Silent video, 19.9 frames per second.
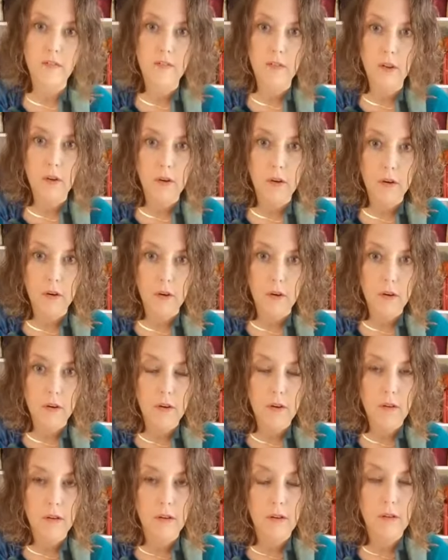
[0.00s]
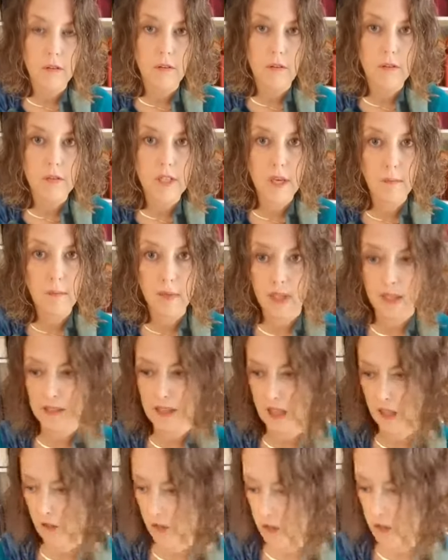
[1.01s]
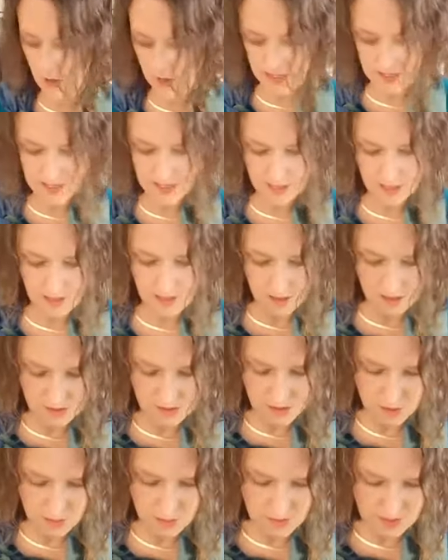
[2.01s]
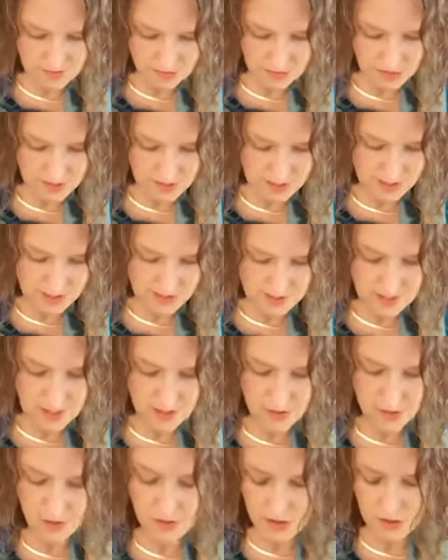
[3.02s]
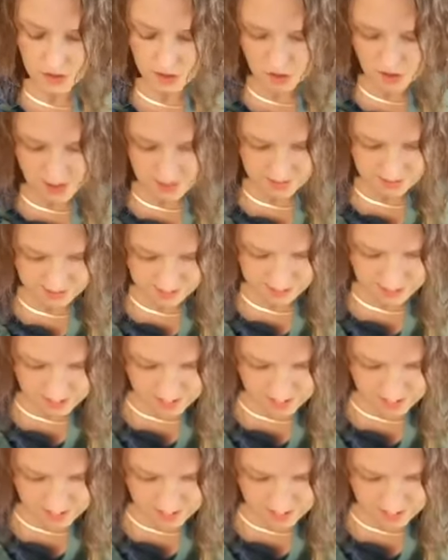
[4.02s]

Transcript: your template that you're tracing. So whatever it is that you're going to trace.